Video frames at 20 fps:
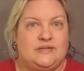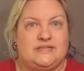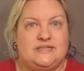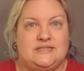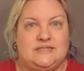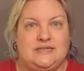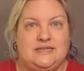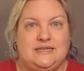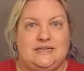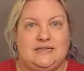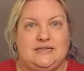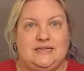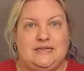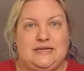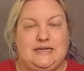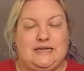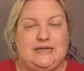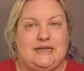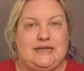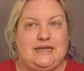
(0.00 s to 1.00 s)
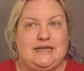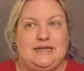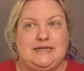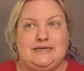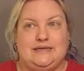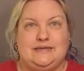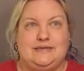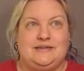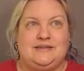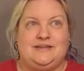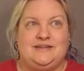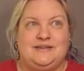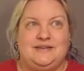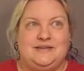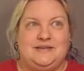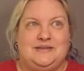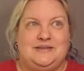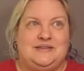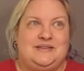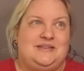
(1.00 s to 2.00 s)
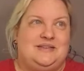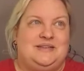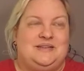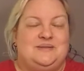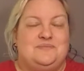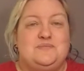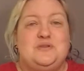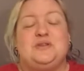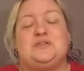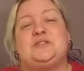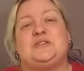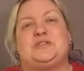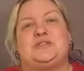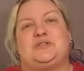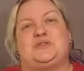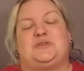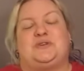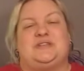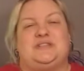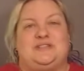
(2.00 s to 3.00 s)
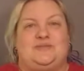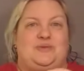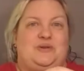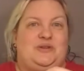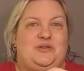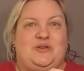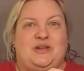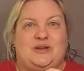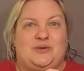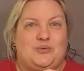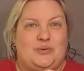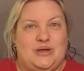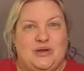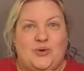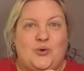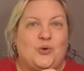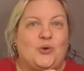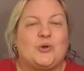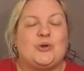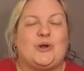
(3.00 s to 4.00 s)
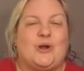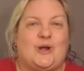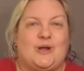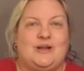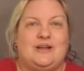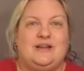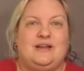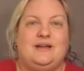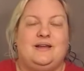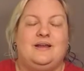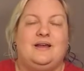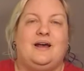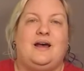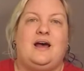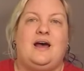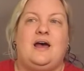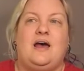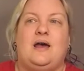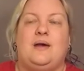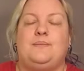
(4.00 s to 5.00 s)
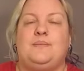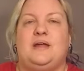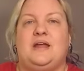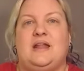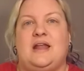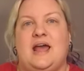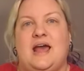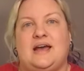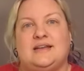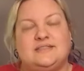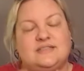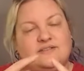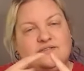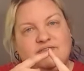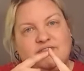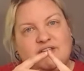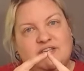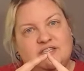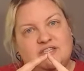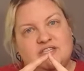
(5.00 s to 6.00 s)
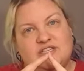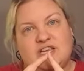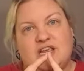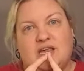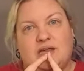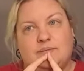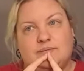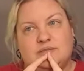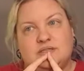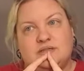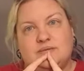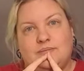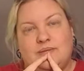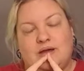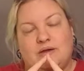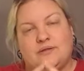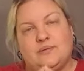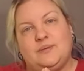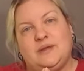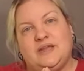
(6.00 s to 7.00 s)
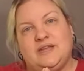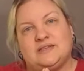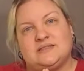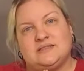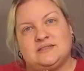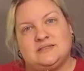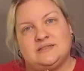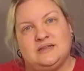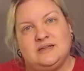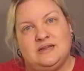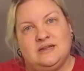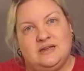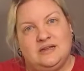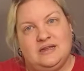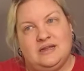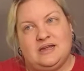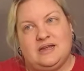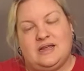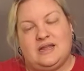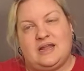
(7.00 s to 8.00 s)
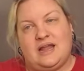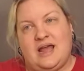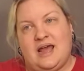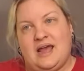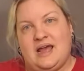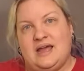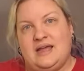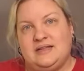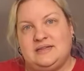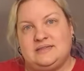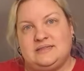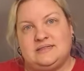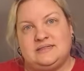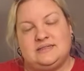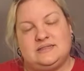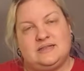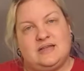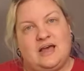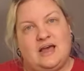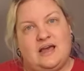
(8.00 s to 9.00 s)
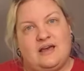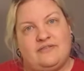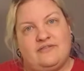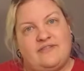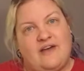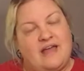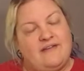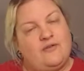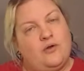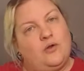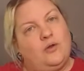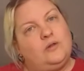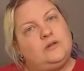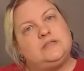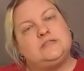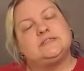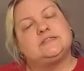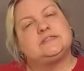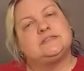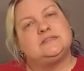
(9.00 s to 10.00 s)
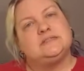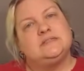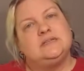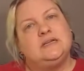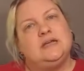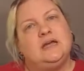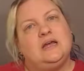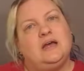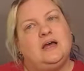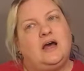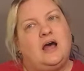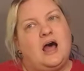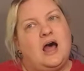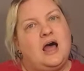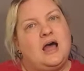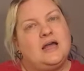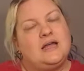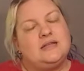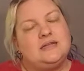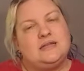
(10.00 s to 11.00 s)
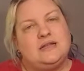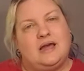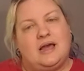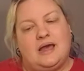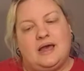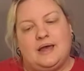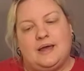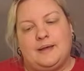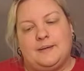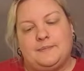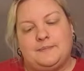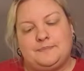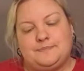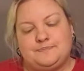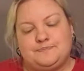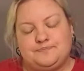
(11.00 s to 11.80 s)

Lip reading: what we see in music stores when you get a recorder. It has a V-shaped mouthpiece. It has 5 holes on